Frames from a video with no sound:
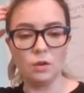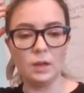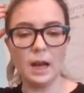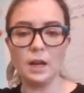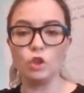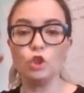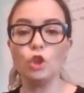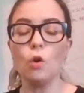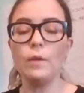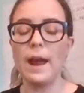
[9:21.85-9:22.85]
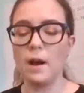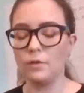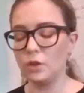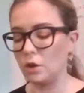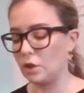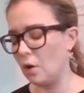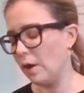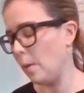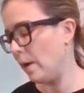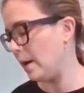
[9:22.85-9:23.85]
You can kind of zone out and start to go,
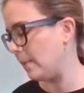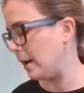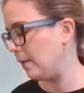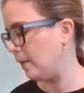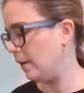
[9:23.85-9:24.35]
okay, wait a minute.